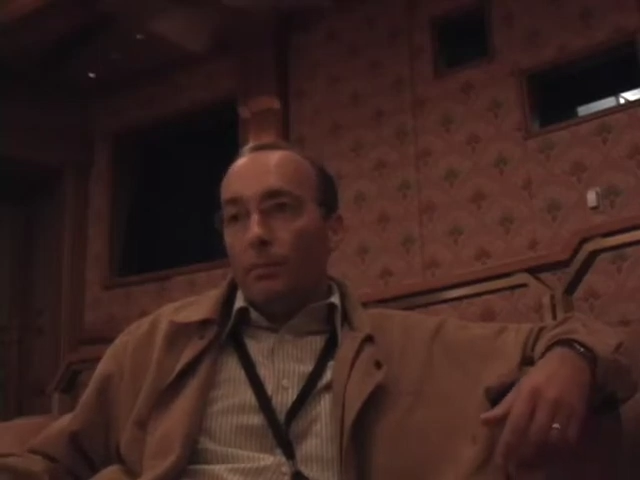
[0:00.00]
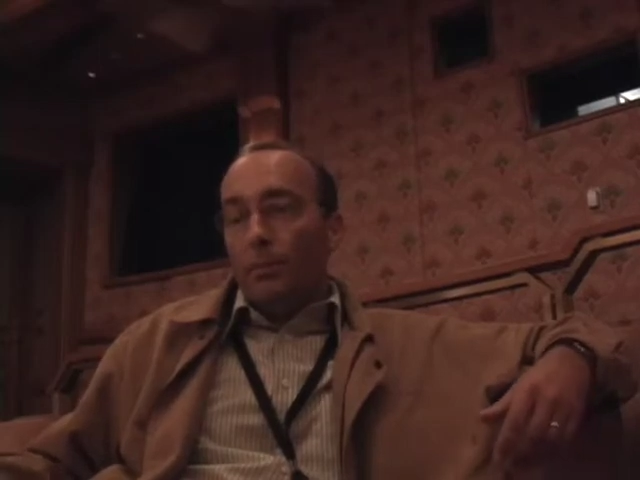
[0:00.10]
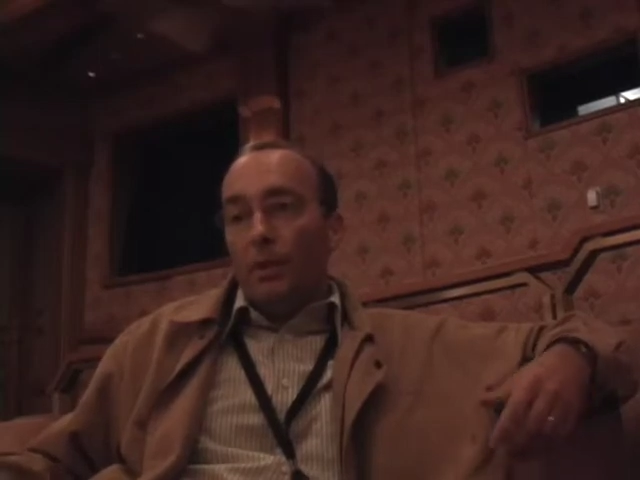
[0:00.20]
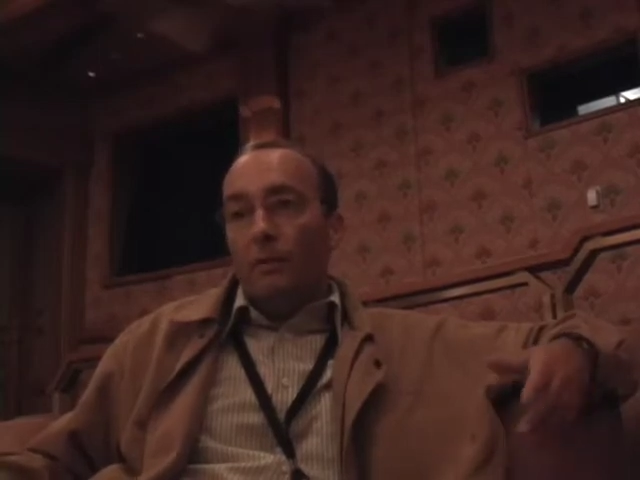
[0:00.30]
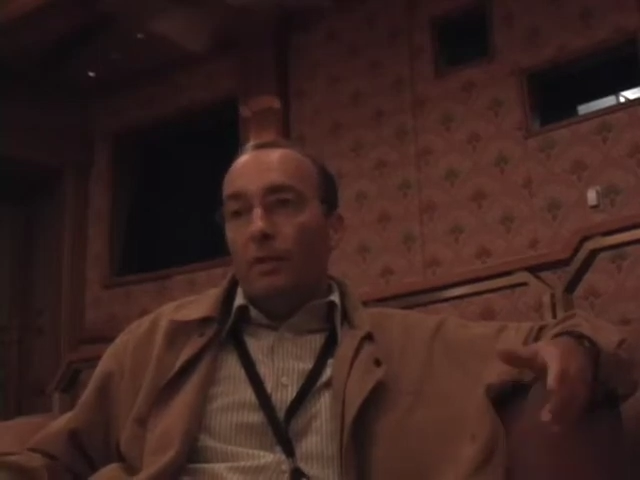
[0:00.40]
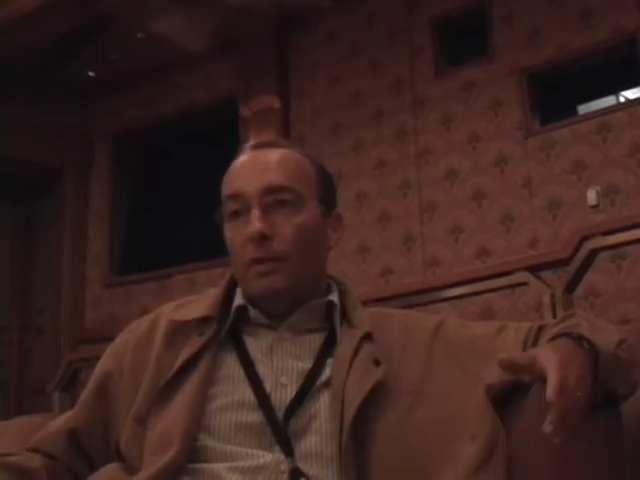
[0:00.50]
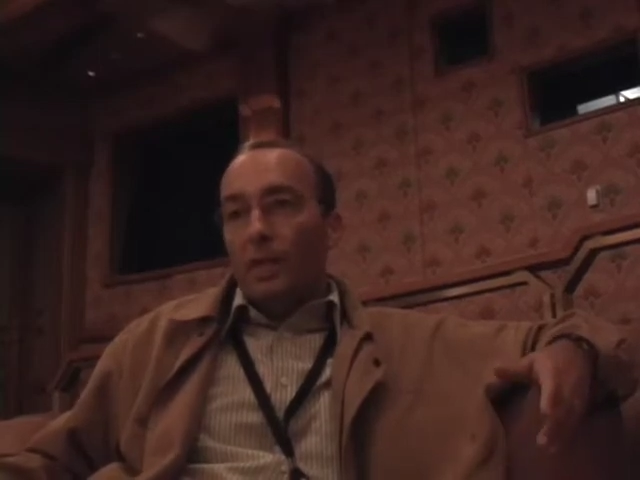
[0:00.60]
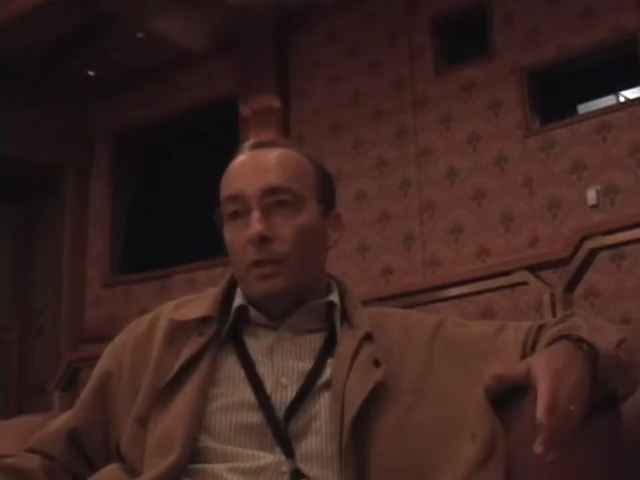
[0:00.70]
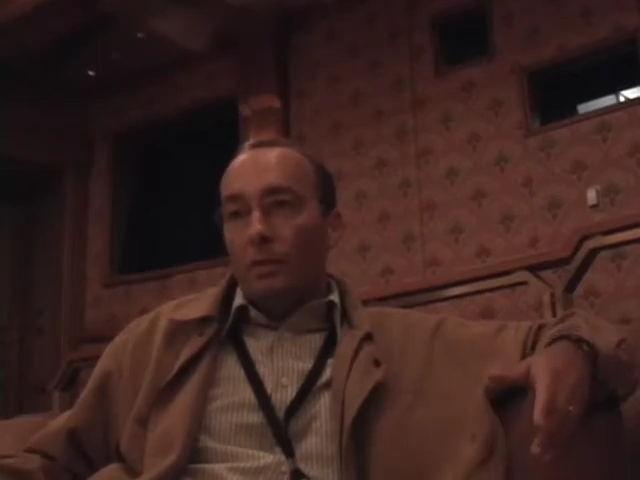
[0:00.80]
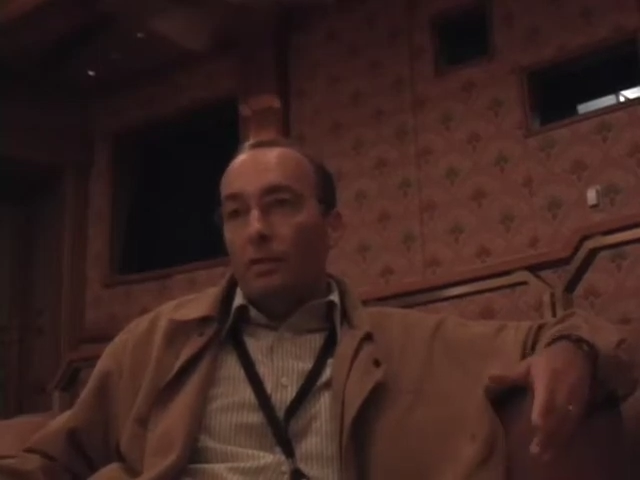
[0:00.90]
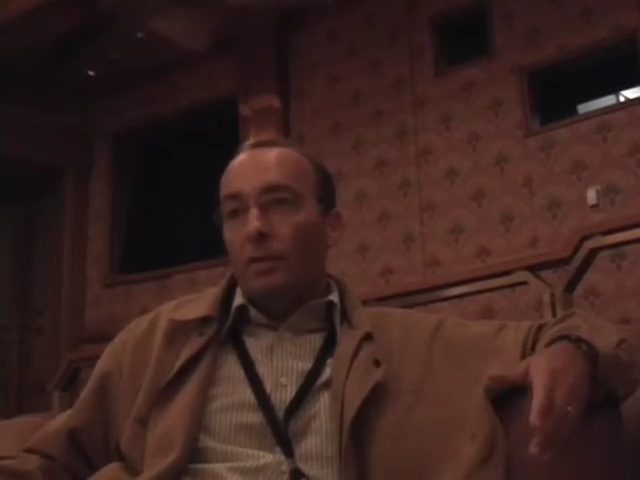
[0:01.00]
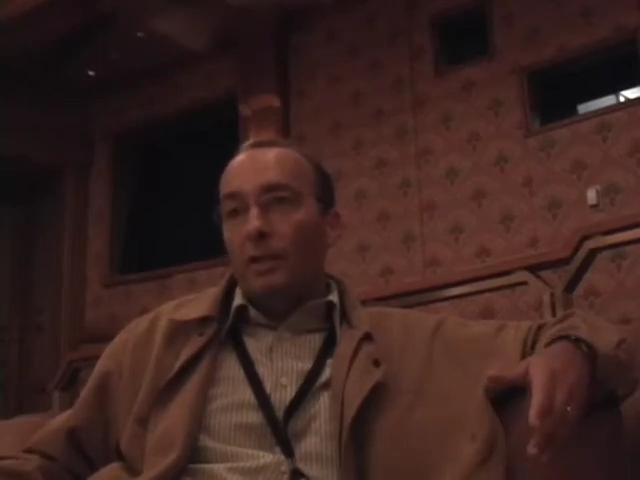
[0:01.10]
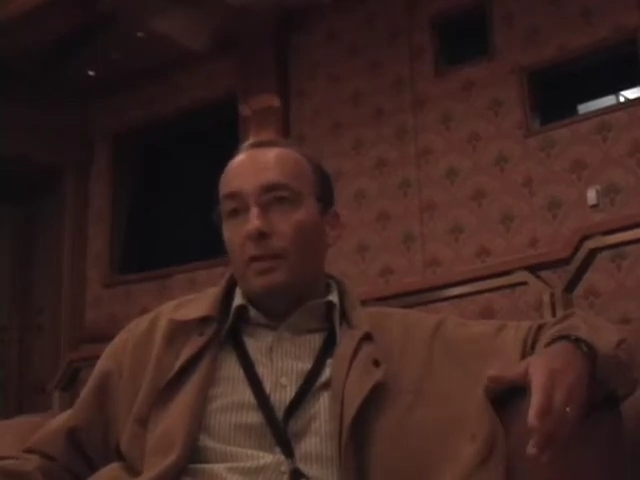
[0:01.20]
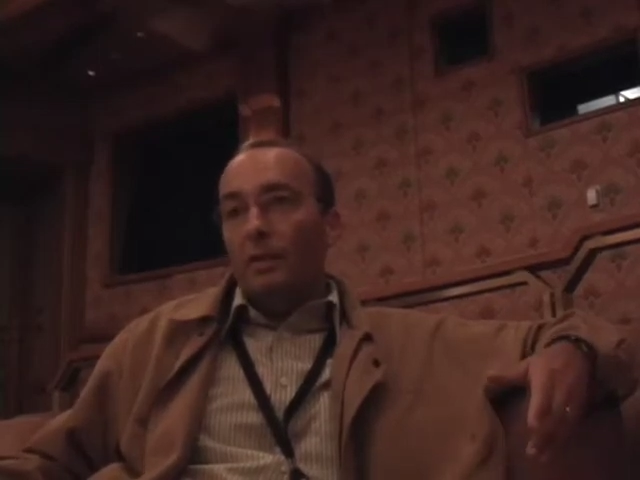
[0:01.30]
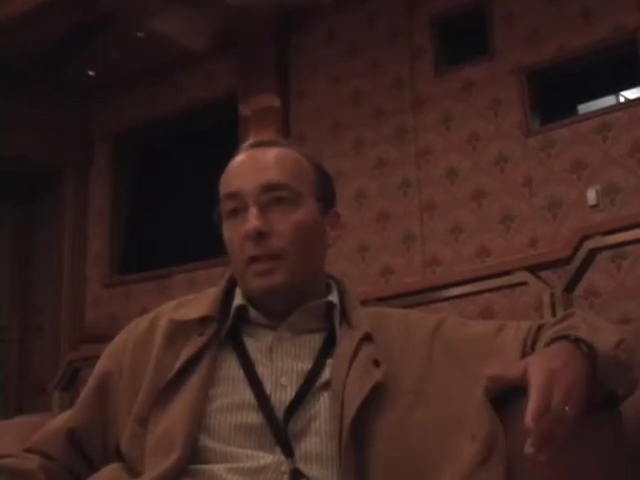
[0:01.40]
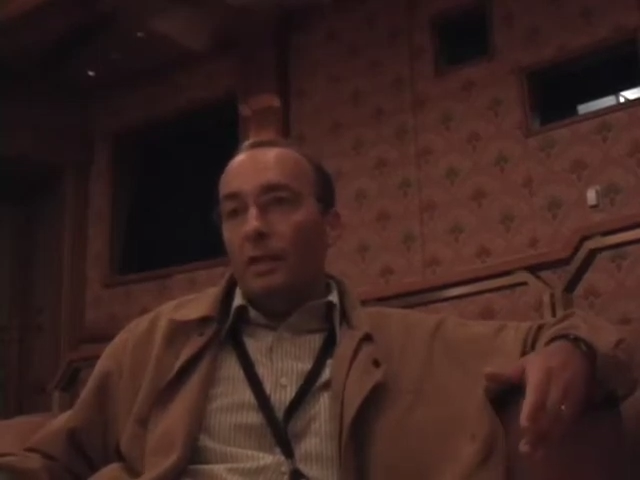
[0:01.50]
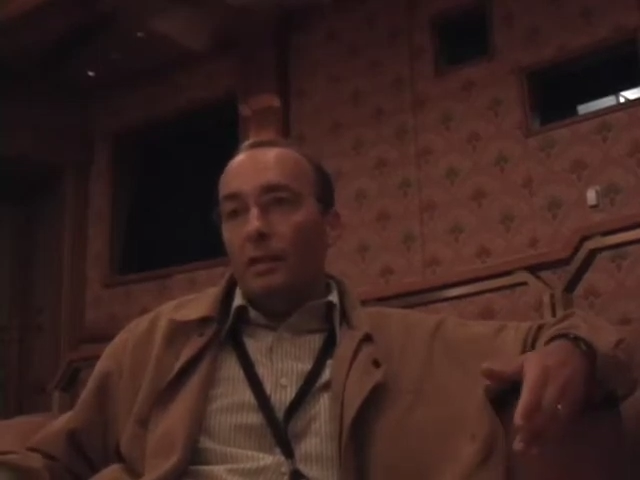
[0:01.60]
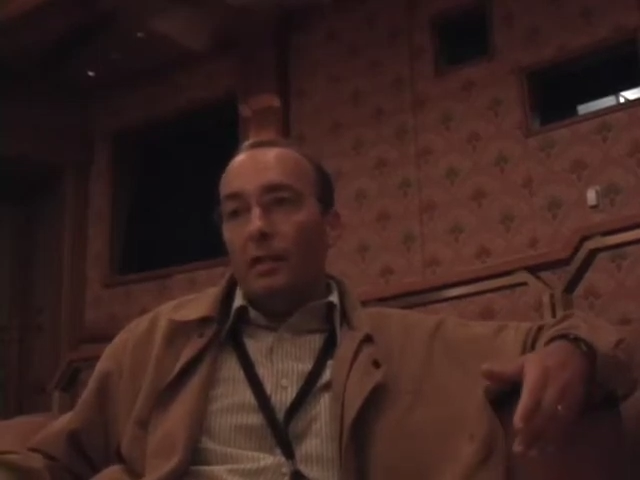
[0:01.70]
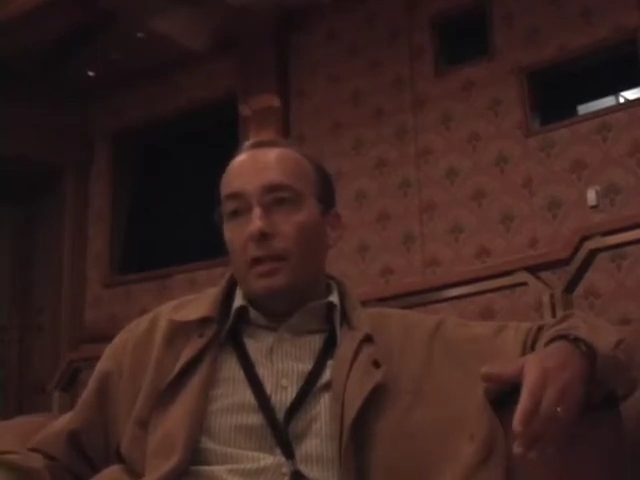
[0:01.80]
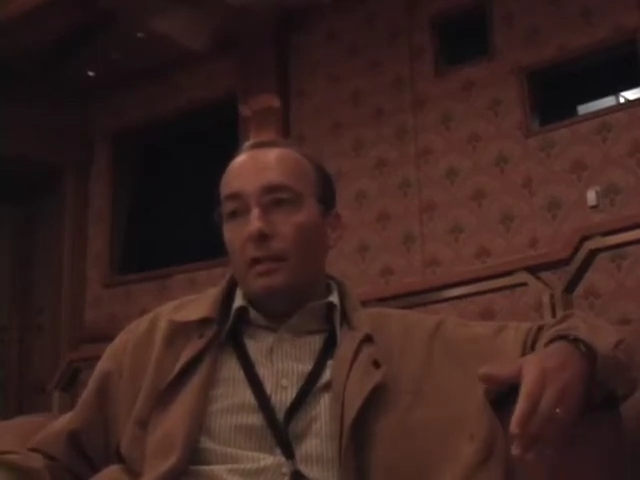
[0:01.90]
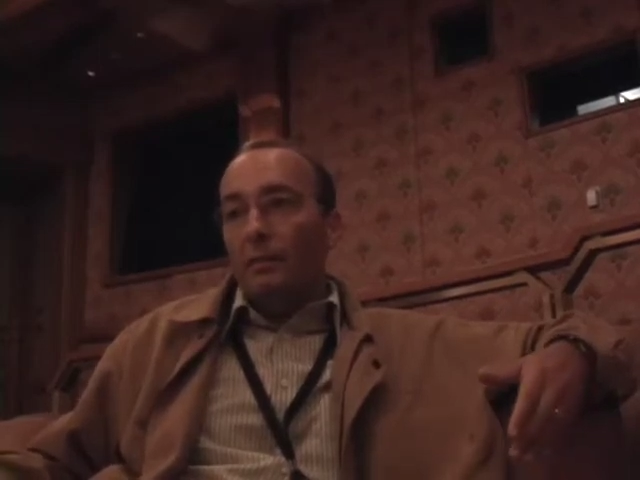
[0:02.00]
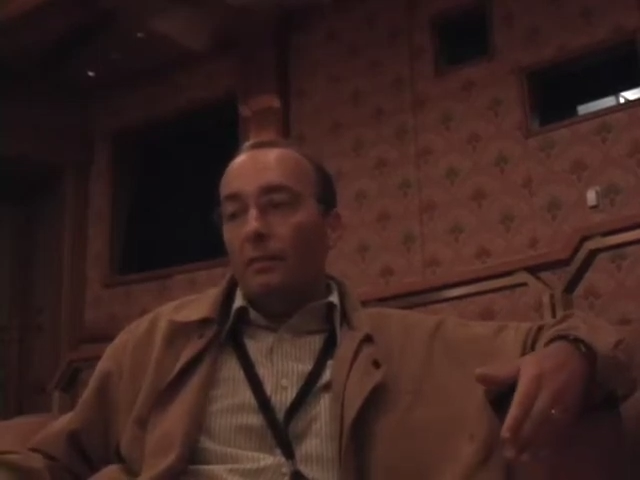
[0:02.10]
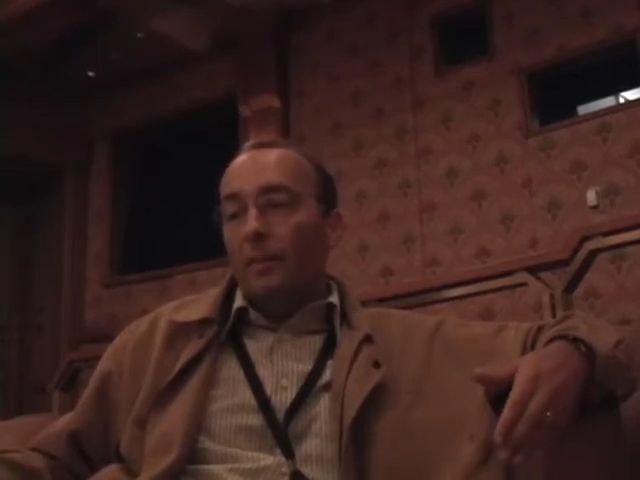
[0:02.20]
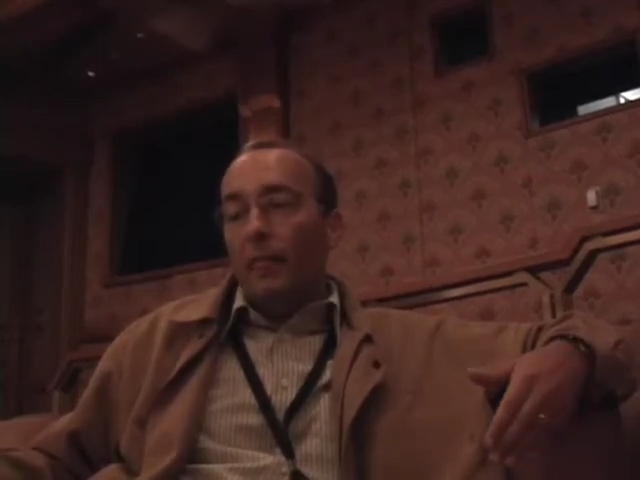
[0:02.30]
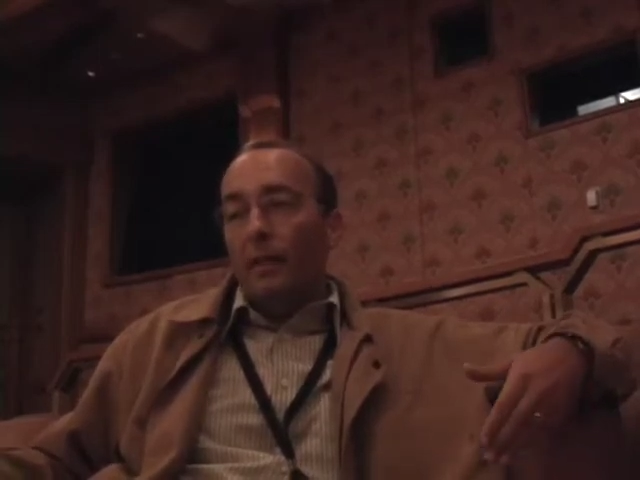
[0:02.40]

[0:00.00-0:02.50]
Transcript: previous technologies that um,